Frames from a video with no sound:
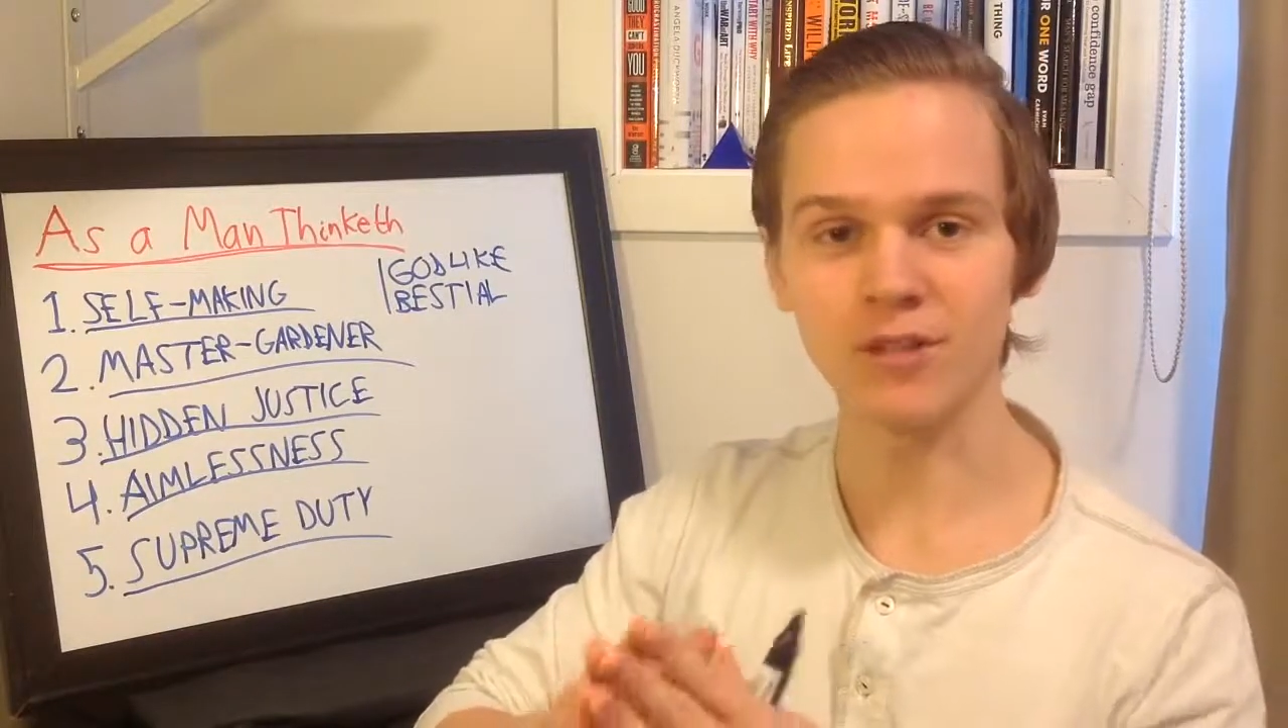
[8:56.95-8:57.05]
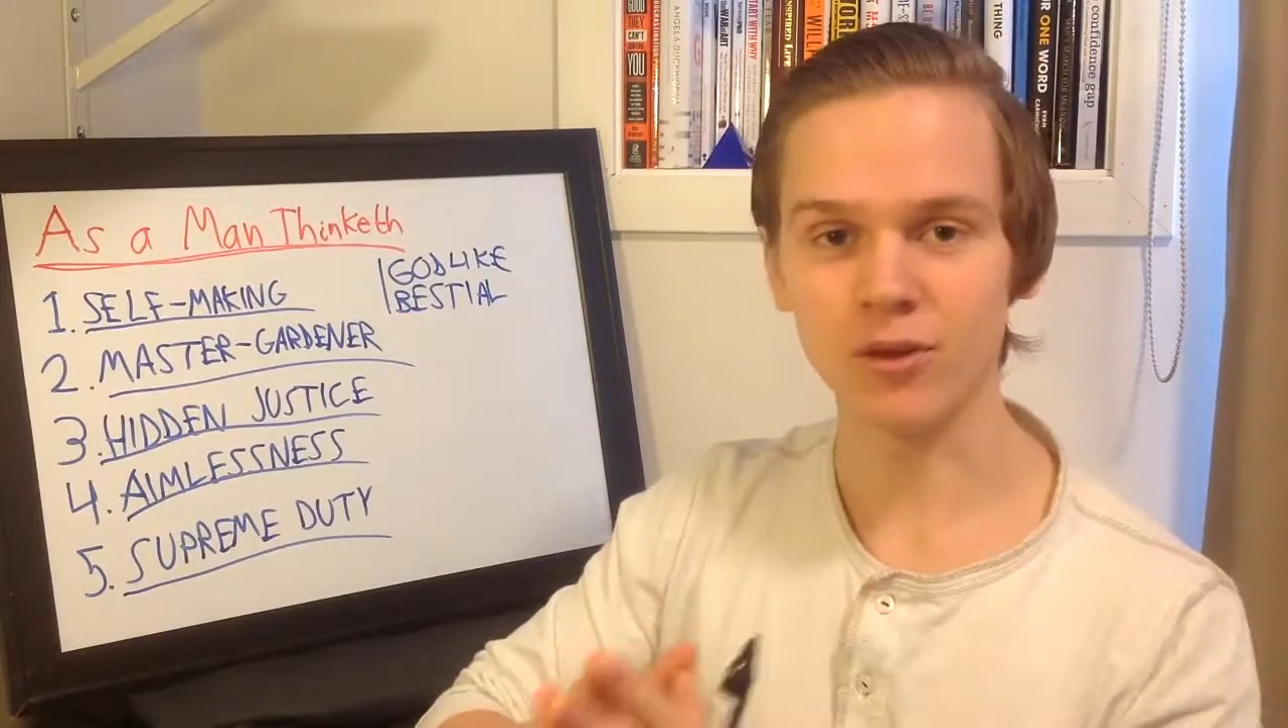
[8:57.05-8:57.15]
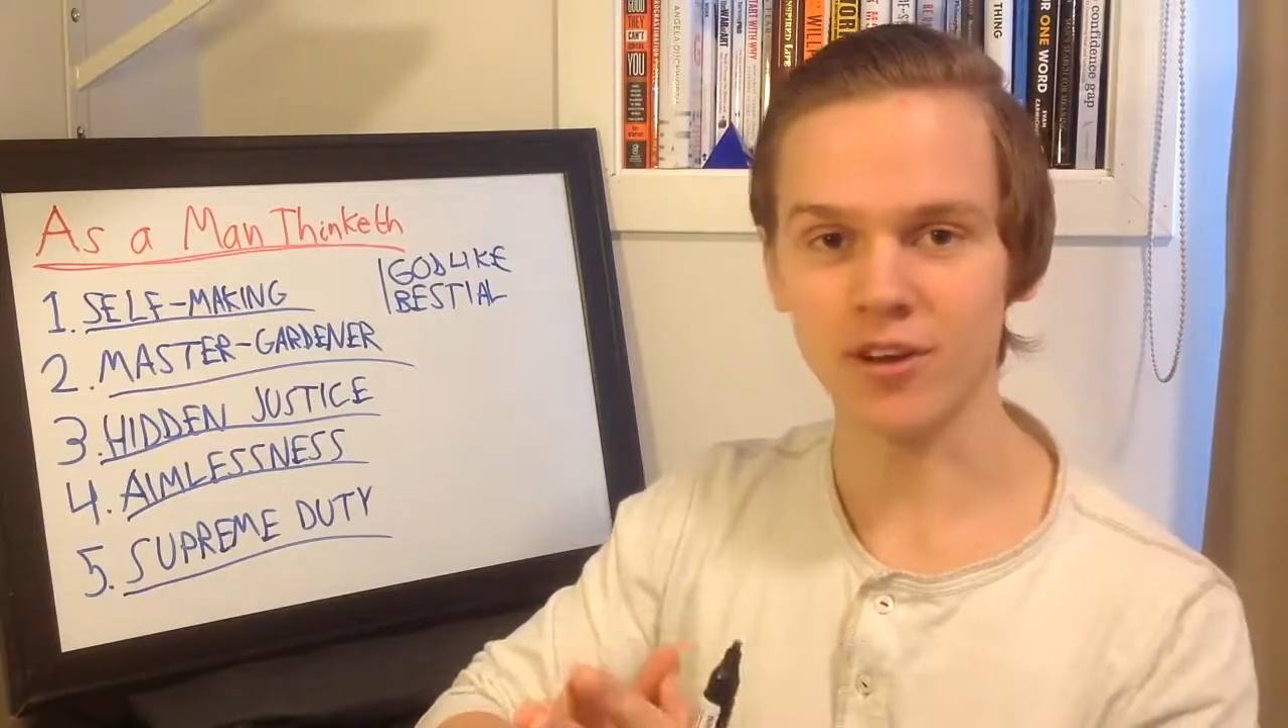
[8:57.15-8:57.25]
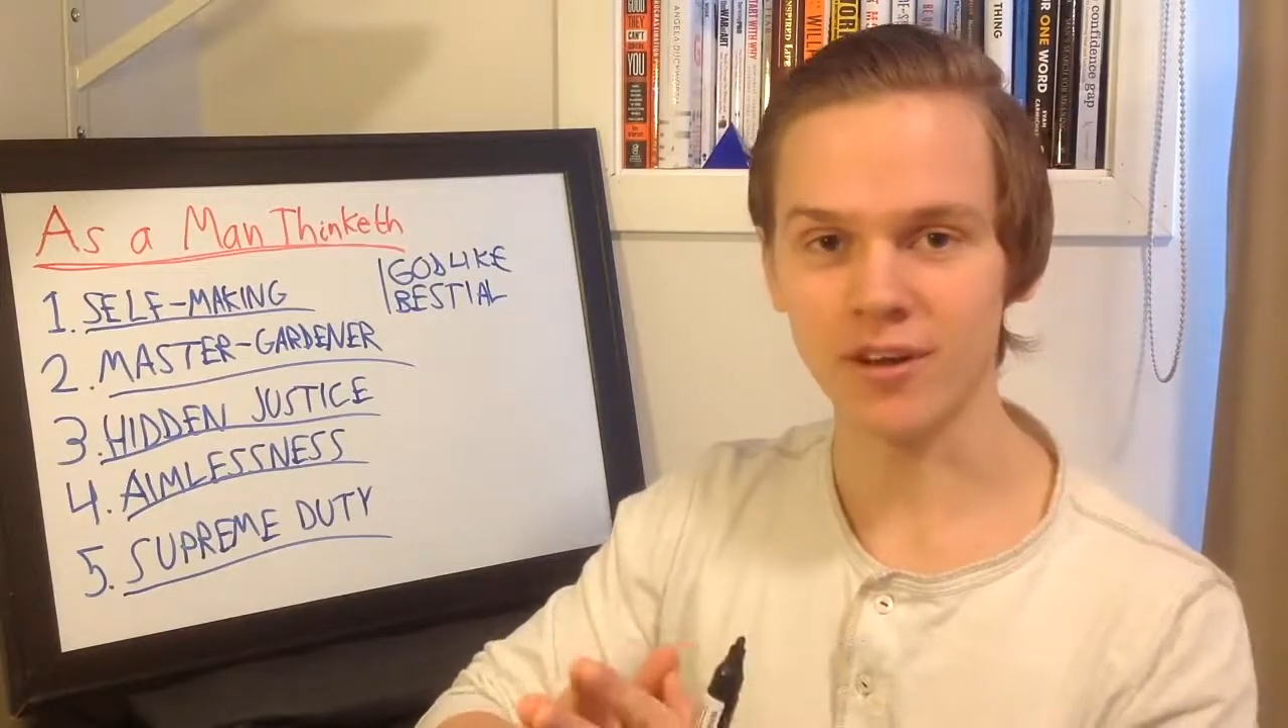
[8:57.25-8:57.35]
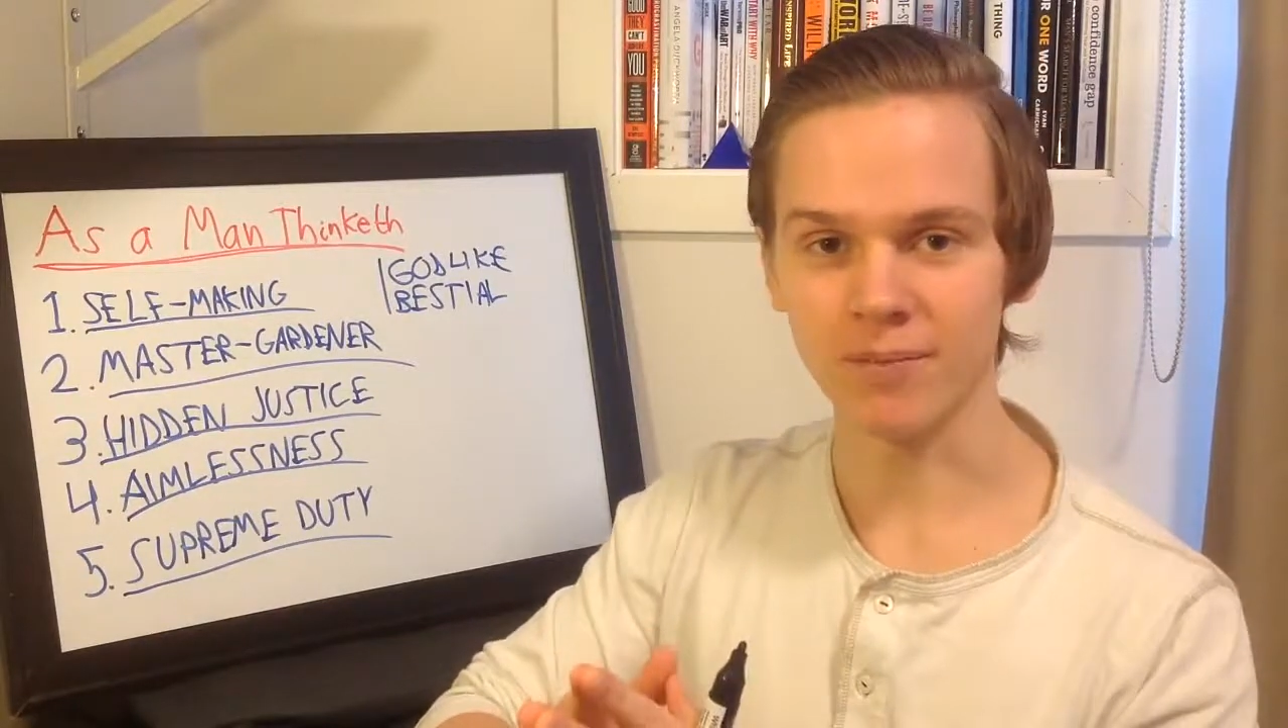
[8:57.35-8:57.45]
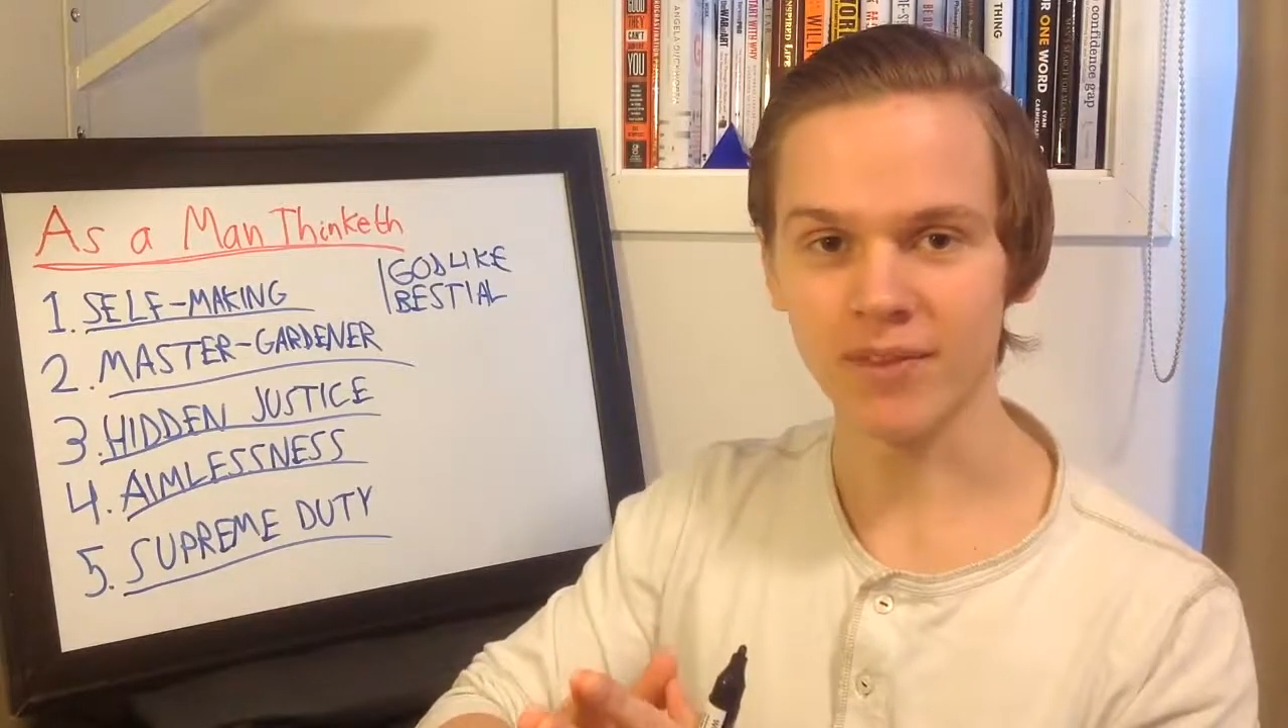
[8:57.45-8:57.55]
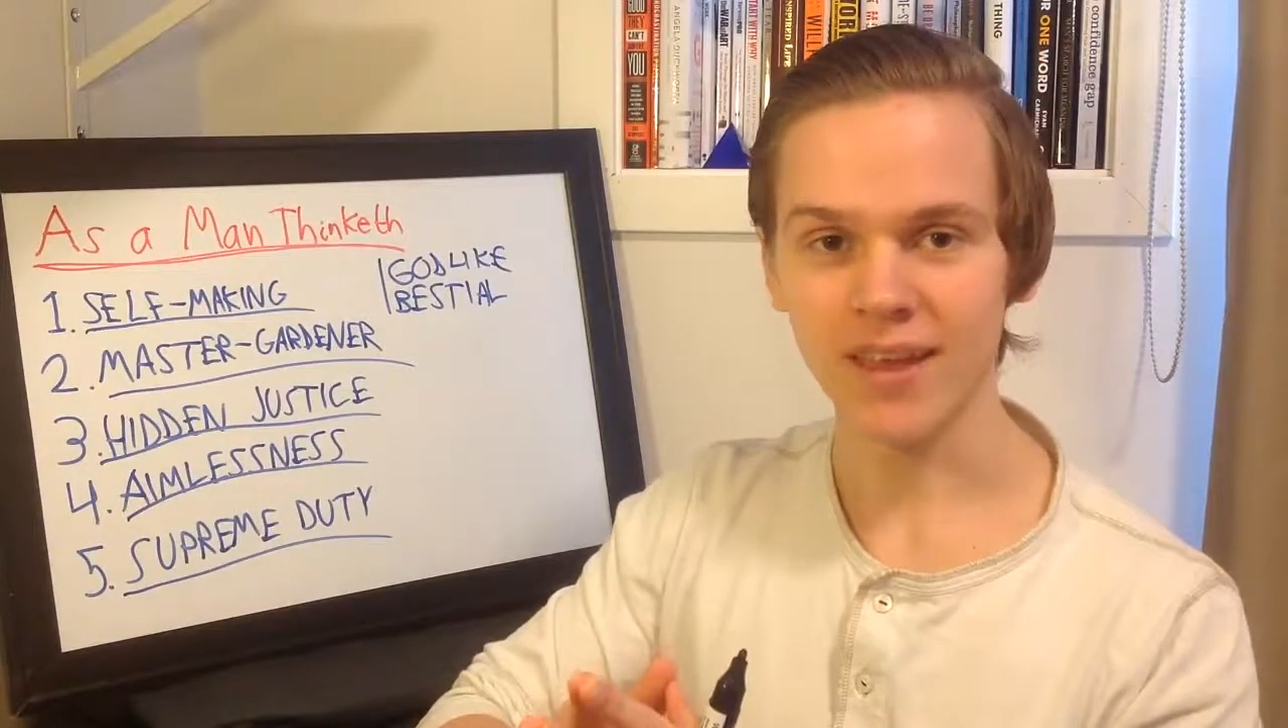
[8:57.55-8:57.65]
duty,